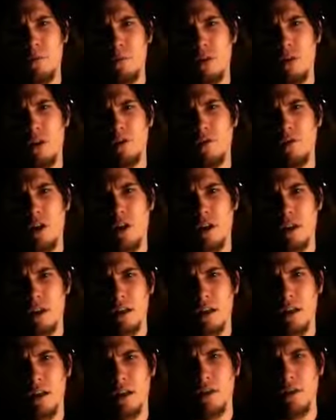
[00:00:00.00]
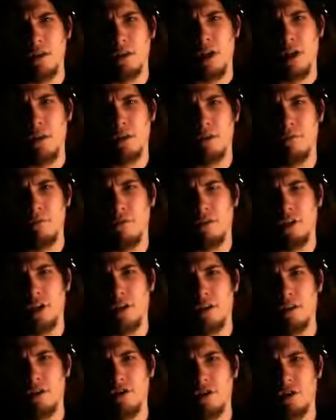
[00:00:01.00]
would have fucking killed all them
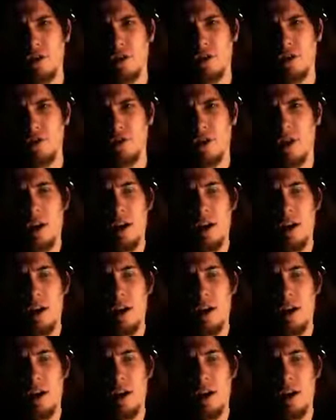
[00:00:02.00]
fucking Jews.